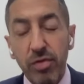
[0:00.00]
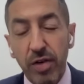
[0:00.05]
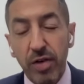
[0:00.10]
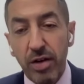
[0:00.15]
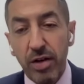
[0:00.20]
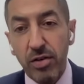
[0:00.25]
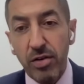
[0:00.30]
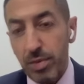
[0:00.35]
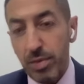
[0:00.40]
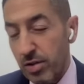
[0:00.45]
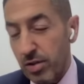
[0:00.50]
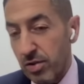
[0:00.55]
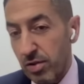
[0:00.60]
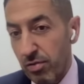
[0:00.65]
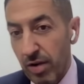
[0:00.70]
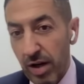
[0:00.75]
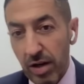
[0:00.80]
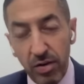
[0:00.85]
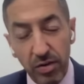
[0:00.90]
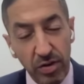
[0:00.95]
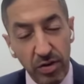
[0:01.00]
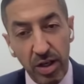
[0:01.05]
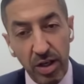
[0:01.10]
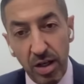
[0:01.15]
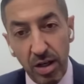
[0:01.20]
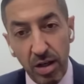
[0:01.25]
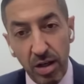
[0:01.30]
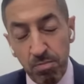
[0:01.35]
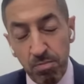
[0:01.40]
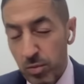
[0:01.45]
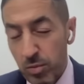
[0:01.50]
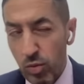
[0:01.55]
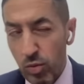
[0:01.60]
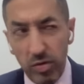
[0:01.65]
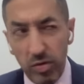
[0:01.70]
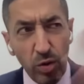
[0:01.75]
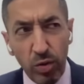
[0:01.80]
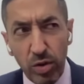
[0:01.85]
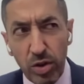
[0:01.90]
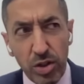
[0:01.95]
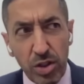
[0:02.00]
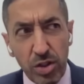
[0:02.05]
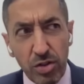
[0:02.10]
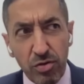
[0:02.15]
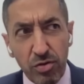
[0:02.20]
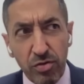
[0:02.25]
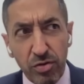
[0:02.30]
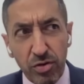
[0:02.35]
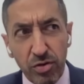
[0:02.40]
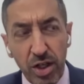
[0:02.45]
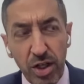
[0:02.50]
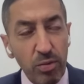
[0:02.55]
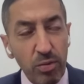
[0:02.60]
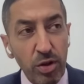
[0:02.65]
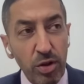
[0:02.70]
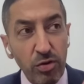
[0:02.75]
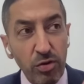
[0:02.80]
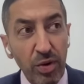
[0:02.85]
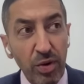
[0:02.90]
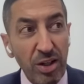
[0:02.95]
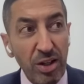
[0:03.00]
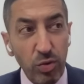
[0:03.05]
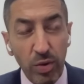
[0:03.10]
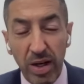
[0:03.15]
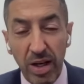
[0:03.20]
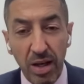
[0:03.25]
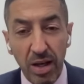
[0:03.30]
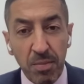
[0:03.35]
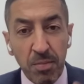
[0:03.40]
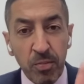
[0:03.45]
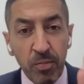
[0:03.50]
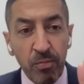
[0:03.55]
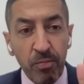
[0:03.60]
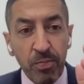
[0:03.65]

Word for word: to the virus, because the virus, again, we've known this since January of 2020.